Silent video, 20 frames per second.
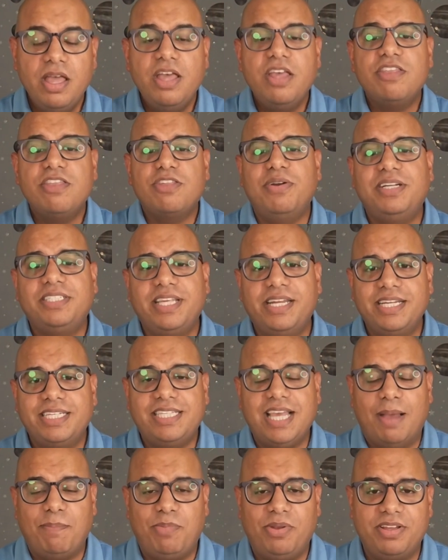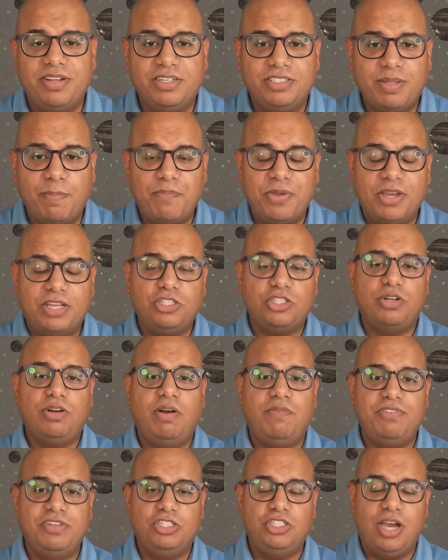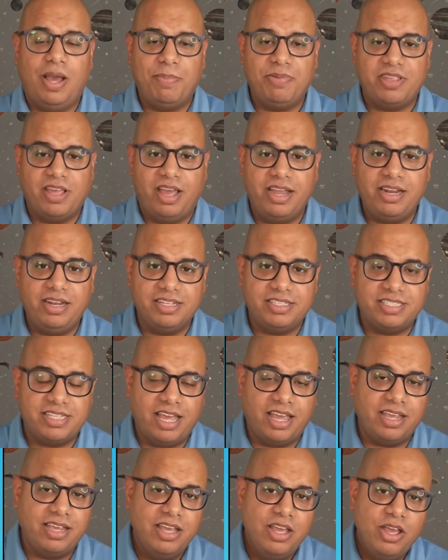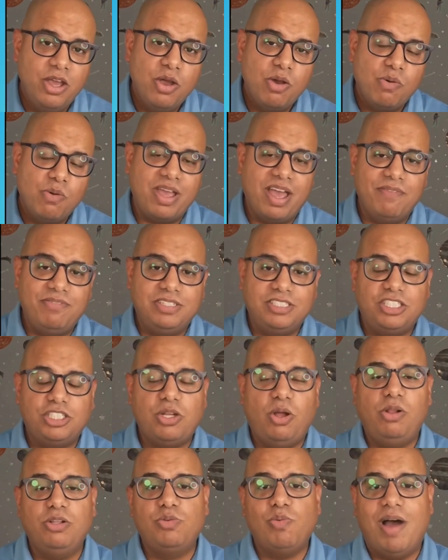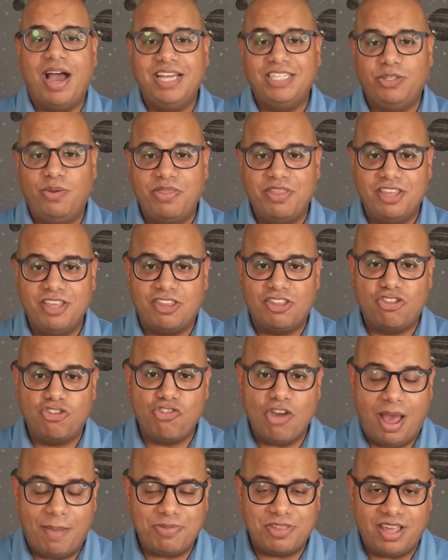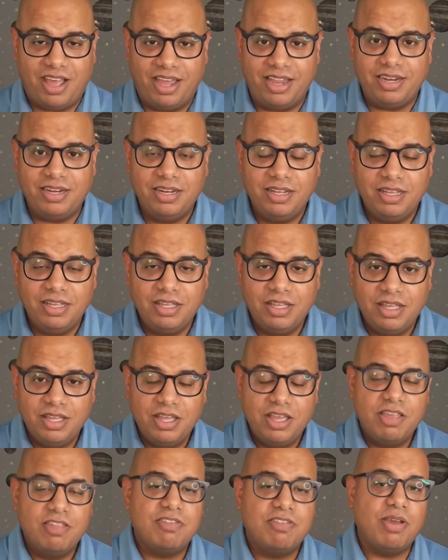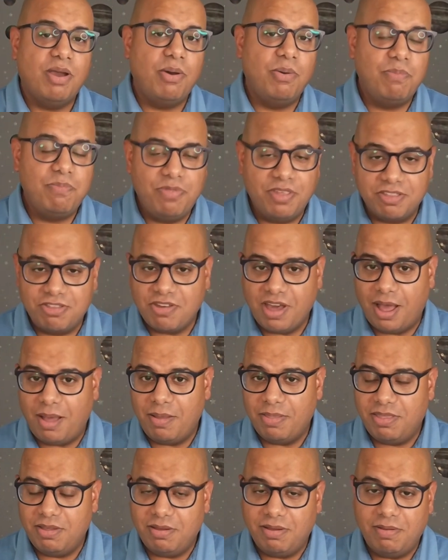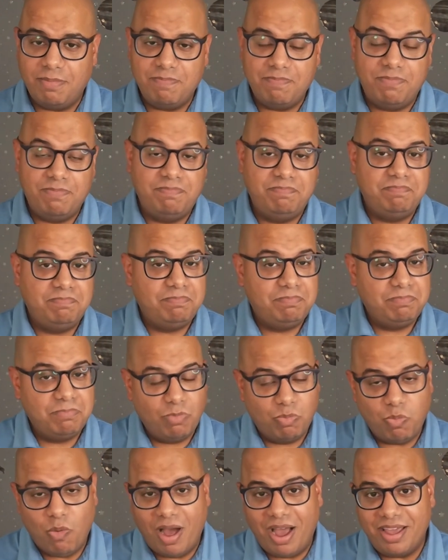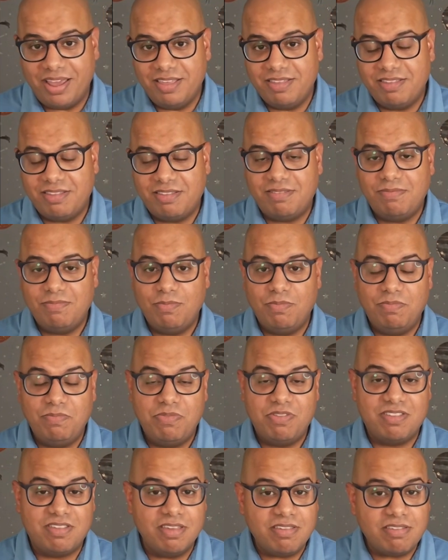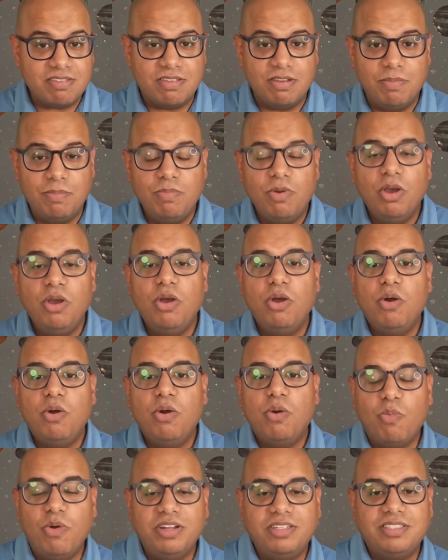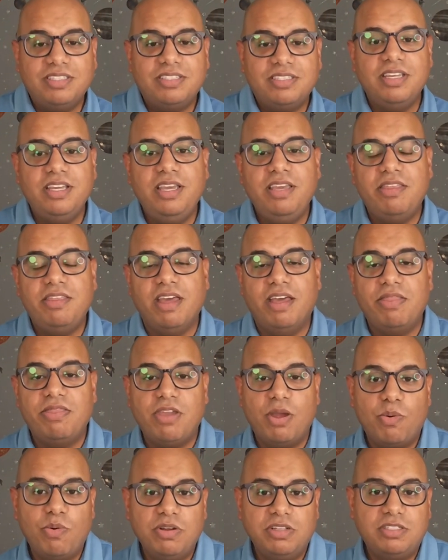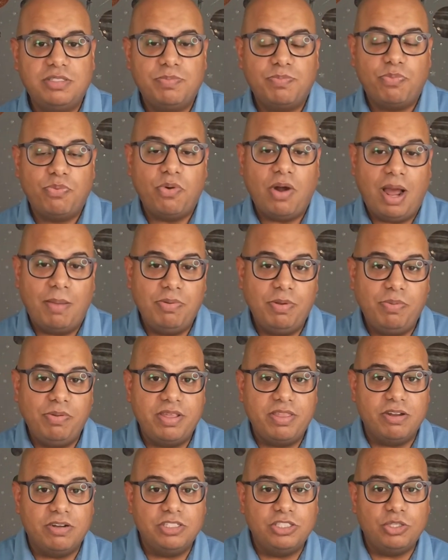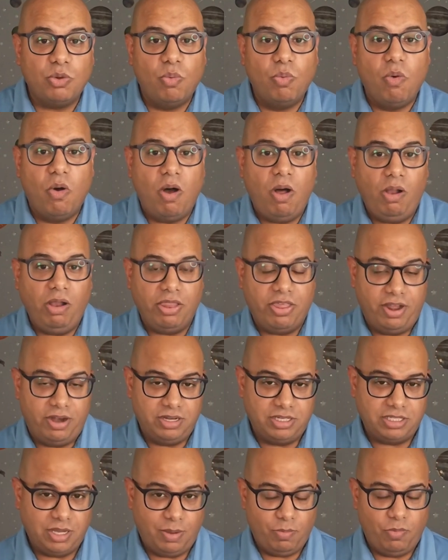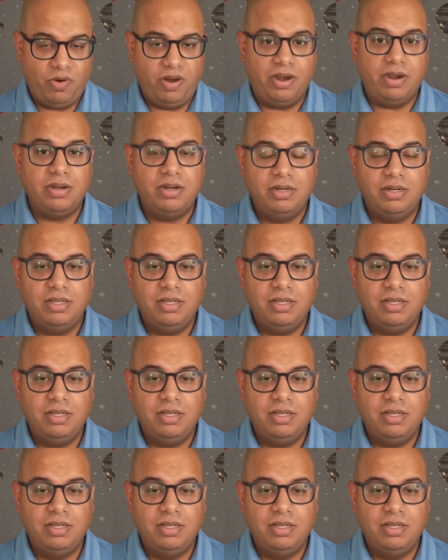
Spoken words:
So here's an example. Here's a picture of a job site. Let's say we have installed WISE on this job site. So the WISE system would see that there's a wall there somewhere.